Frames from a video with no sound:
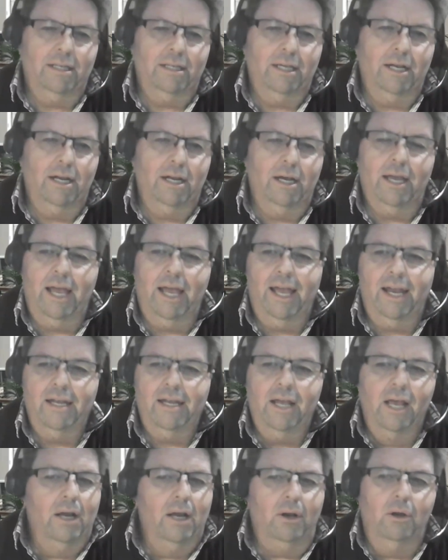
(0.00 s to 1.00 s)

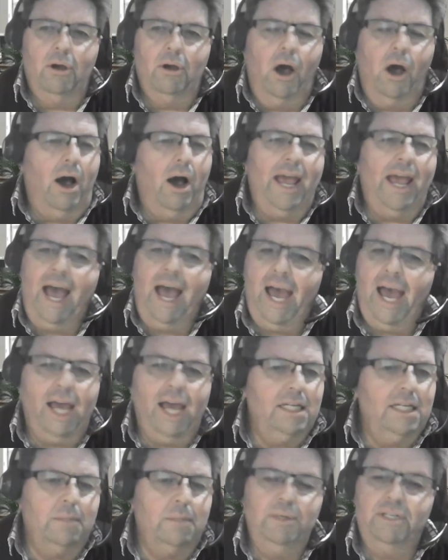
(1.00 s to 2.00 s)
And look, I
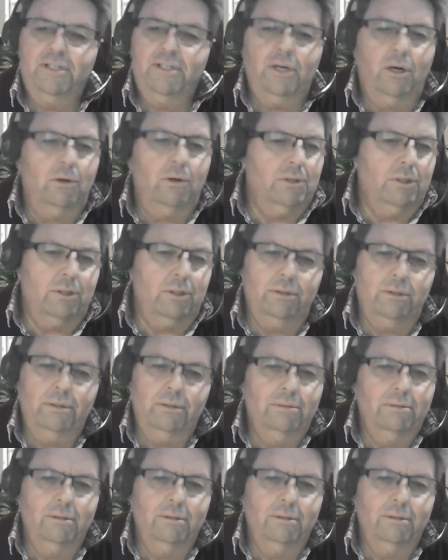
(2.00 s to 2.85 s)
hate to be sold to.